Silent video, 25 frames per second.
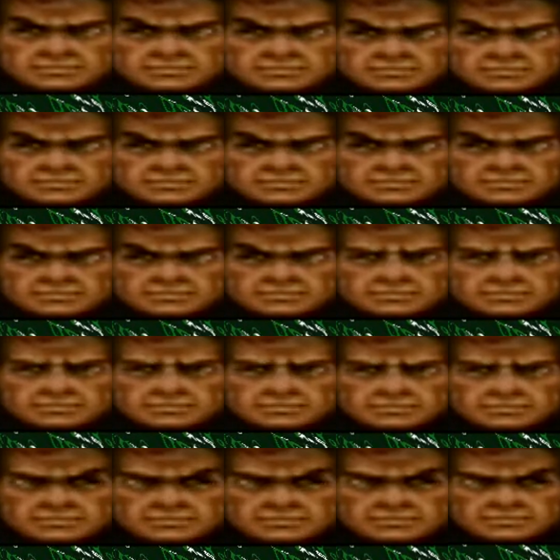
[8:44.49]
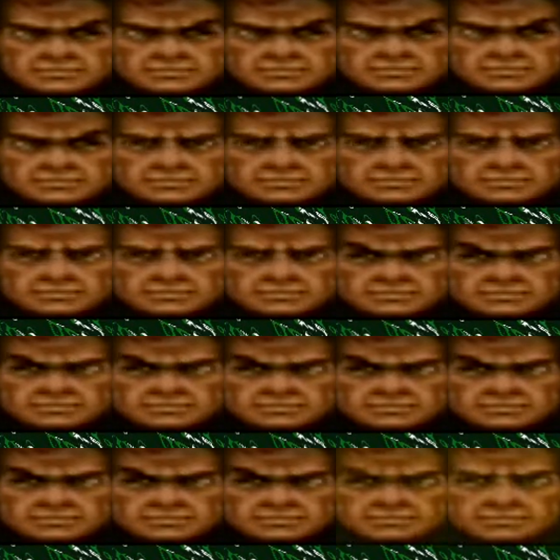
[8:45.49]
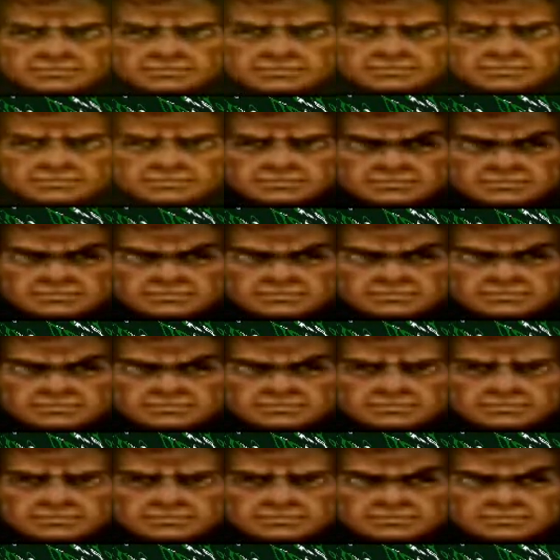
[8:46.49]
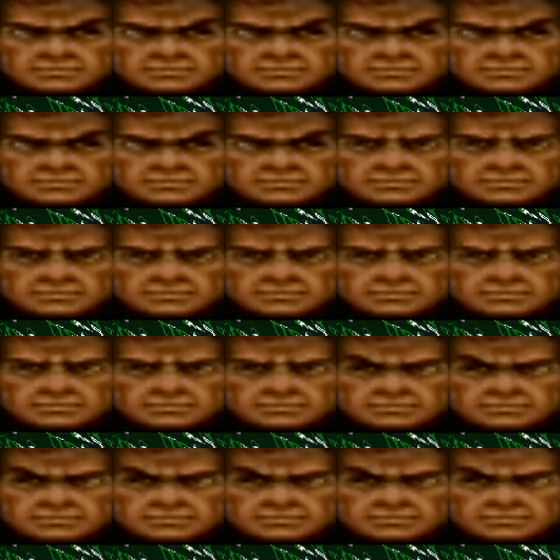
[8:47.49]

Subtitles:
No one is speaking in this clip.